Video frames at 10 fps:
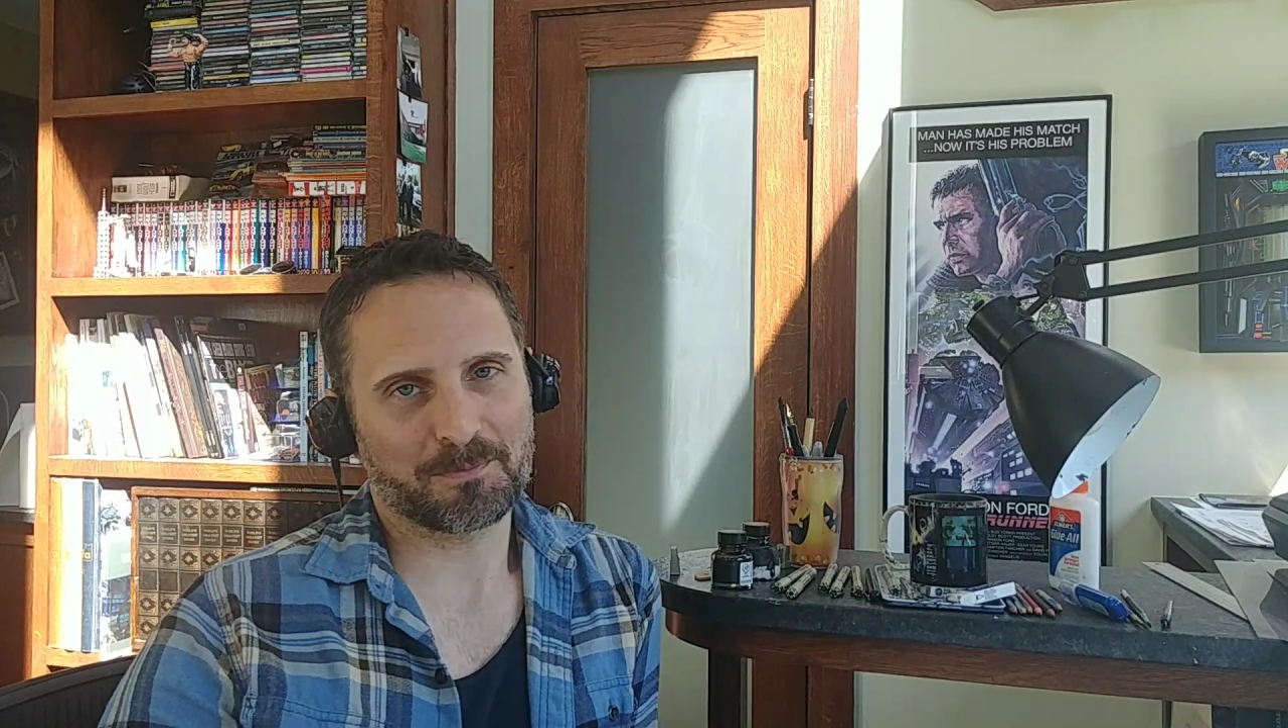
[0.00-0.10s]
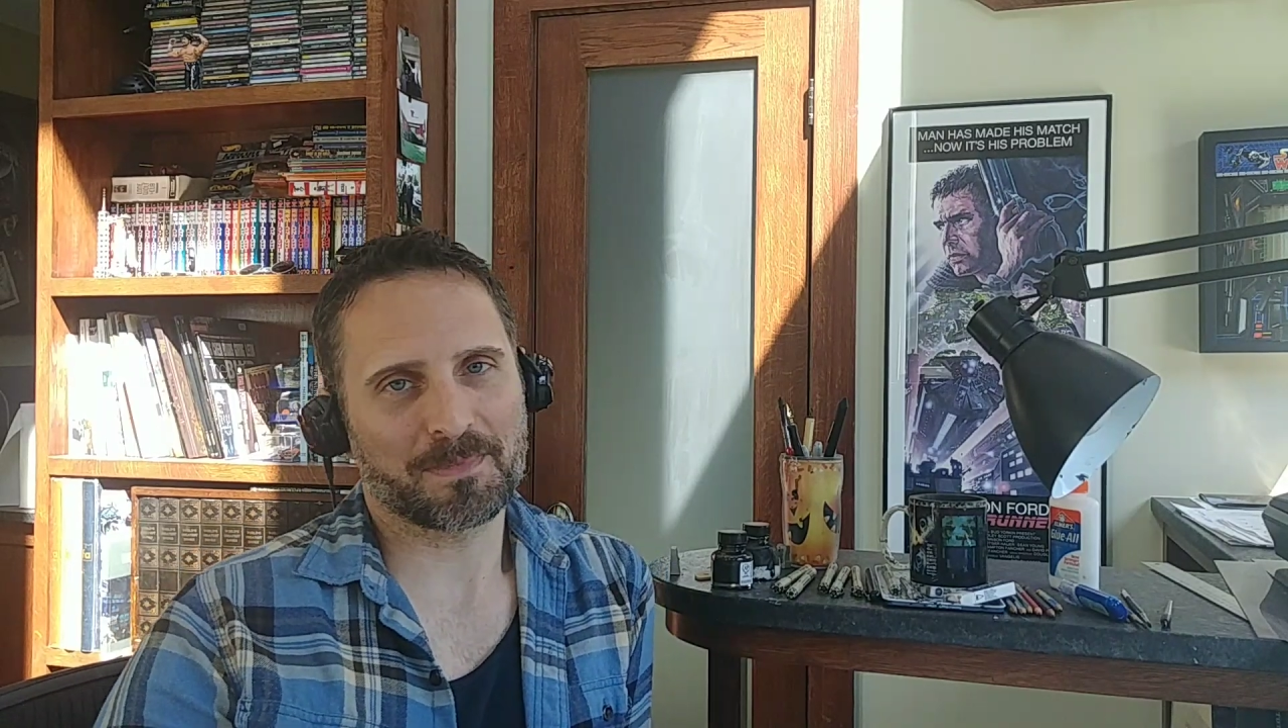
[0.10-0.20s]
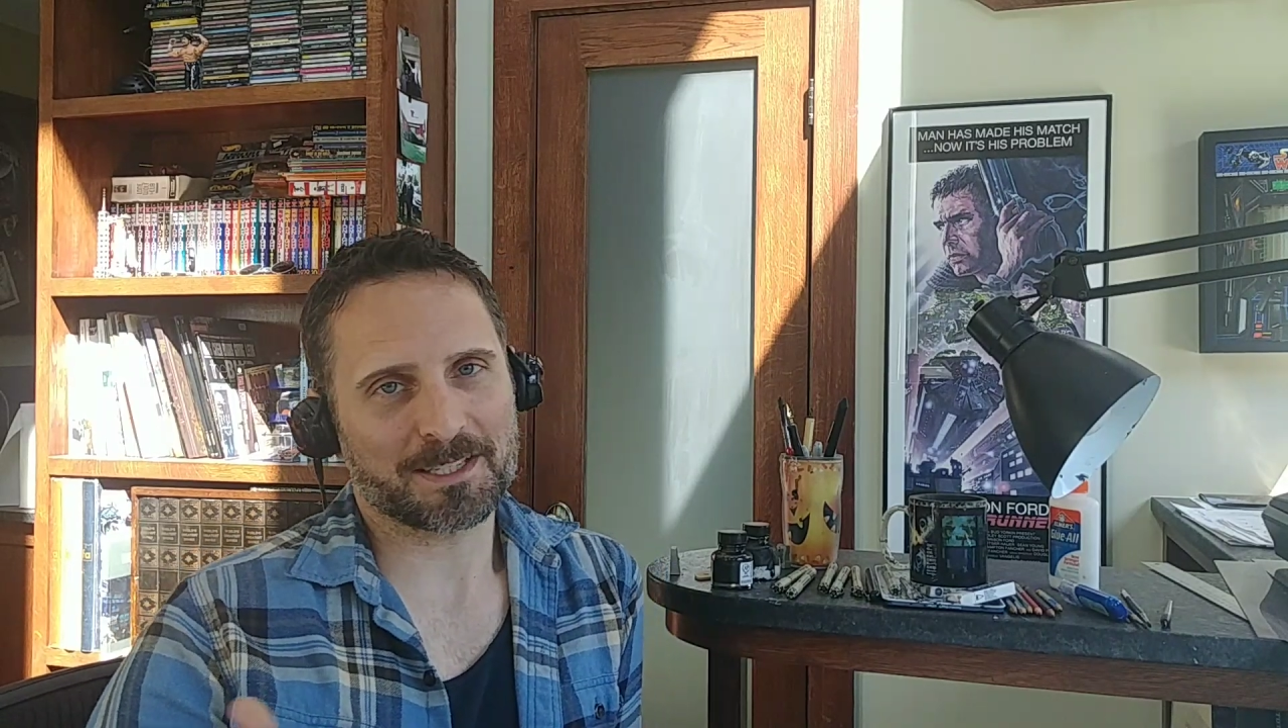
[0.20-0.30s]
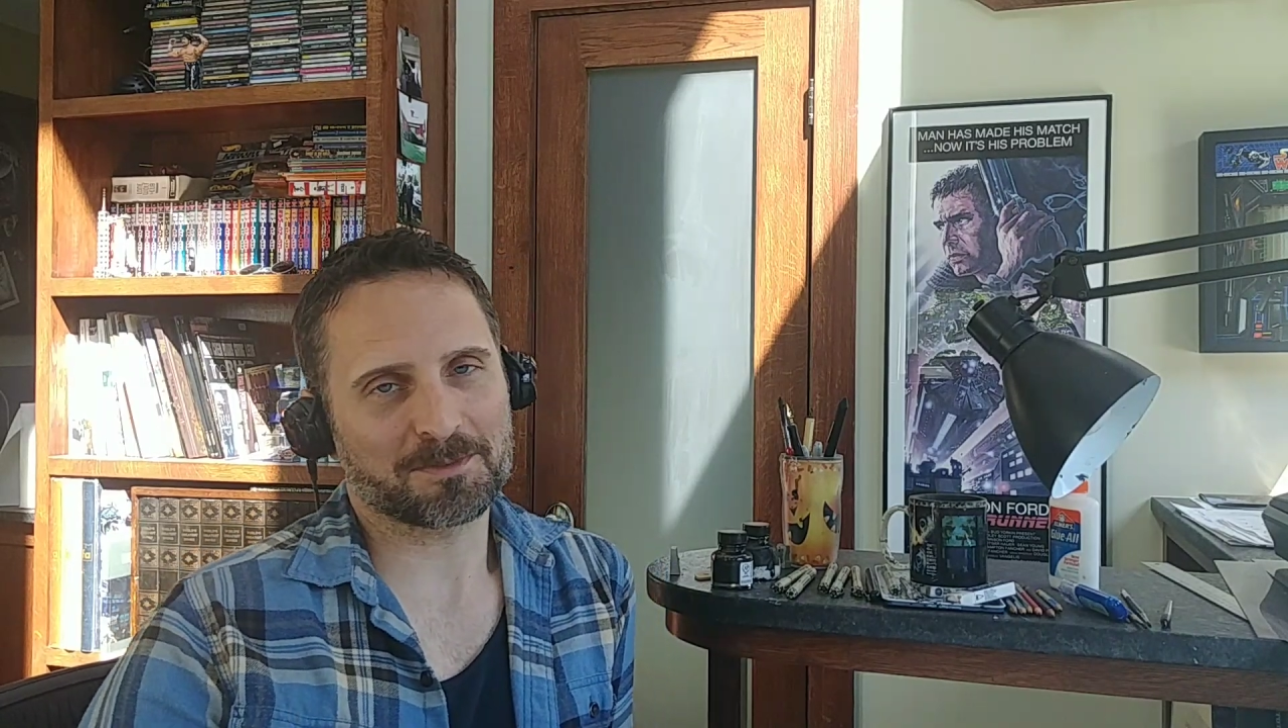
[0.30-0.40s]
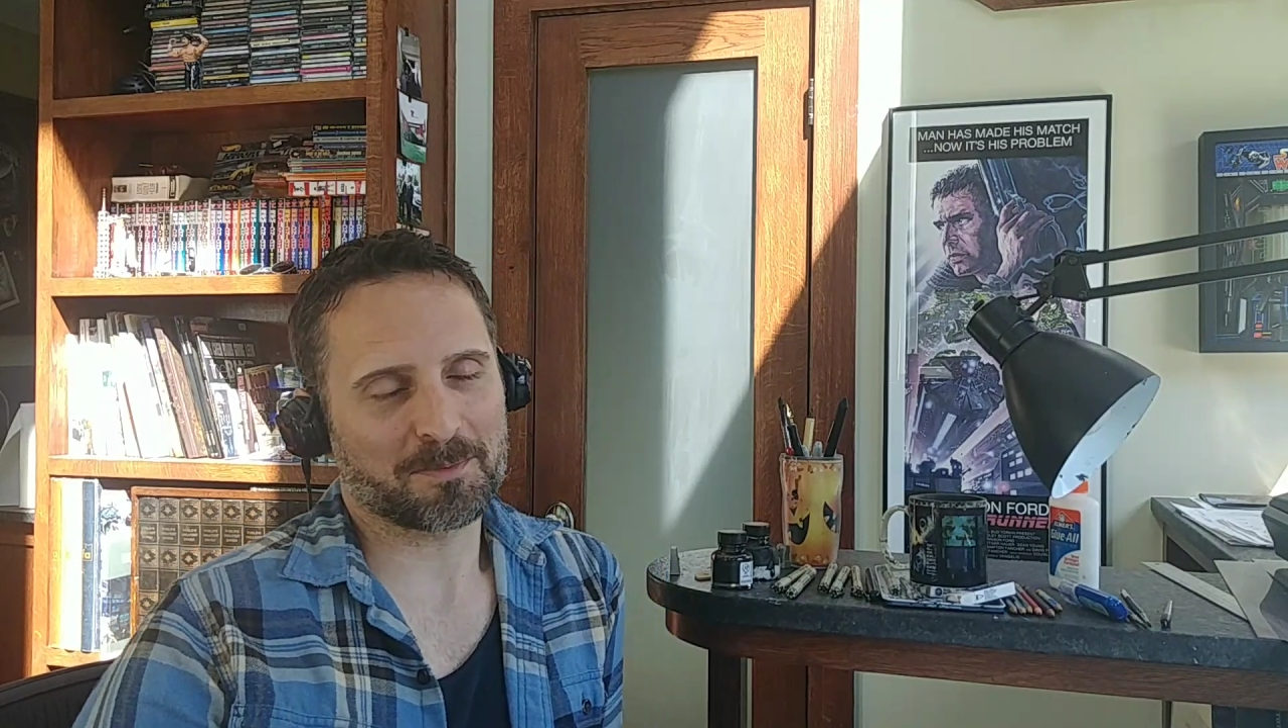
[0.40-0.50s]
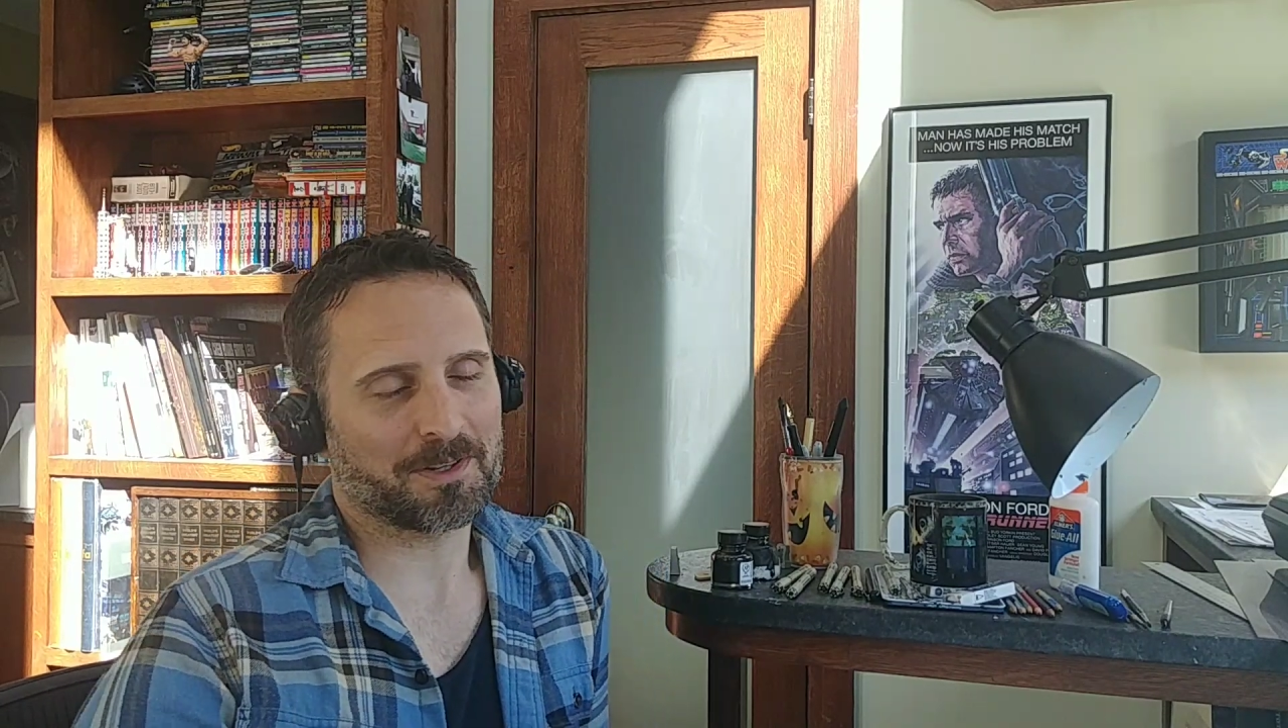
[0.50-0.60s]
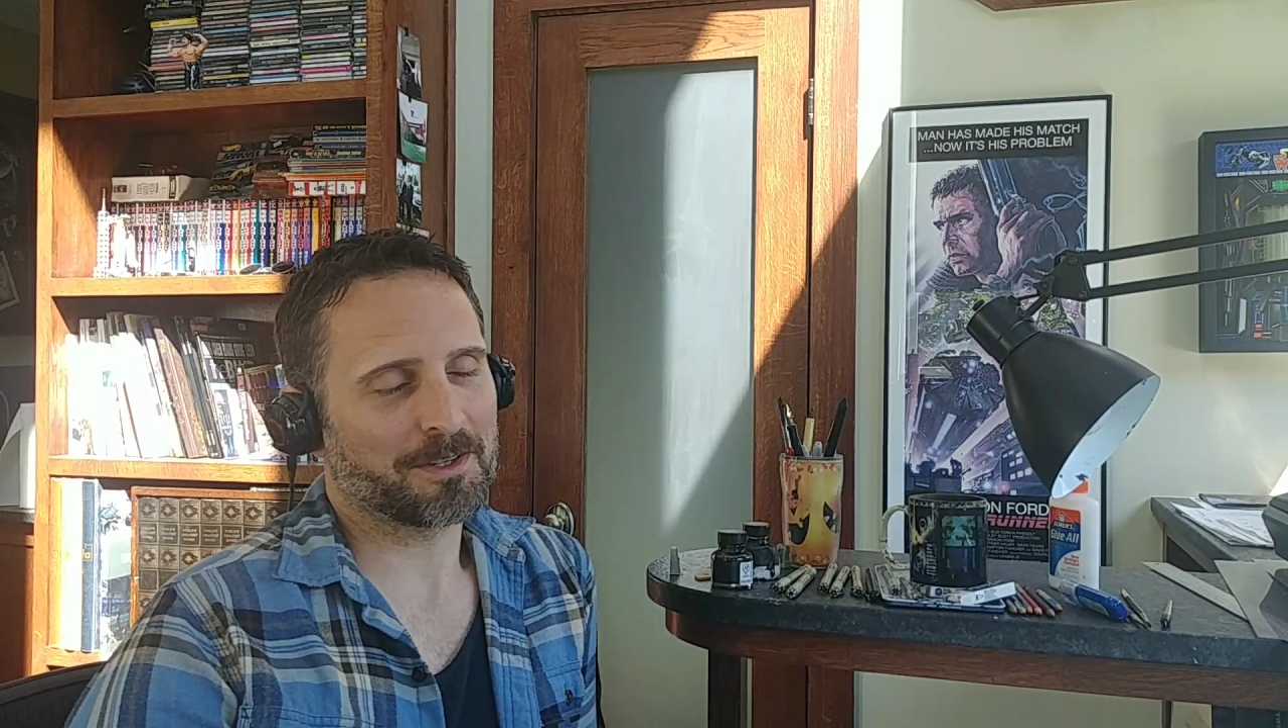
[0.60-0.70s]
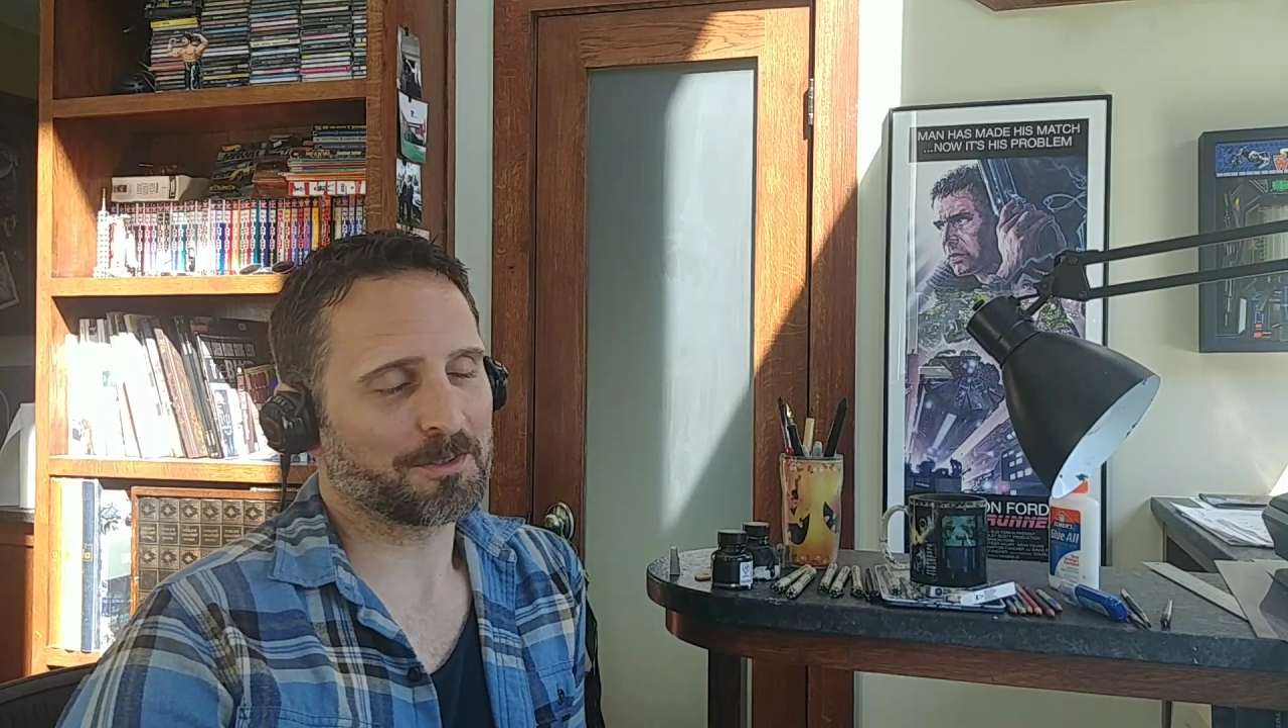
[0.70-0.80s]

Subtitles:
Next with the Plot